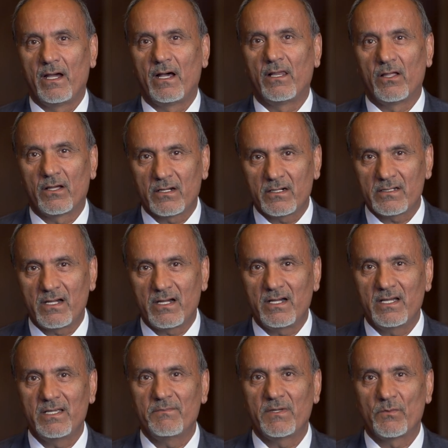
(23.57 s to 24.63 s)
A lot of
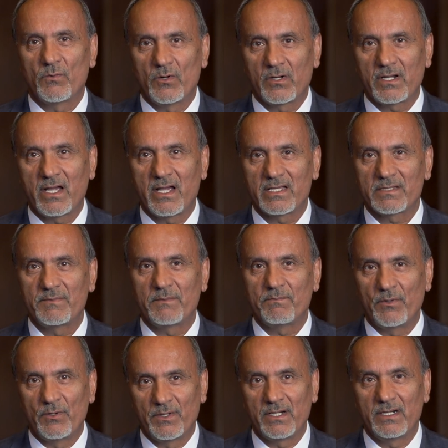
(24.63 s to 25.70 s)
time and work has been
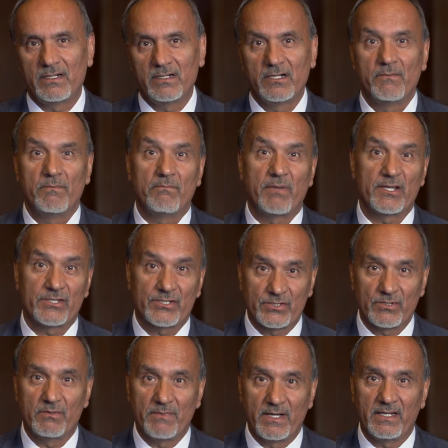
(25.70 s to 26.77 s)
put in by
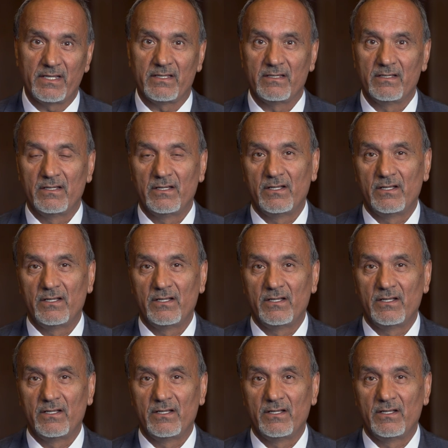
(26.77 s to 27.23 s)
so many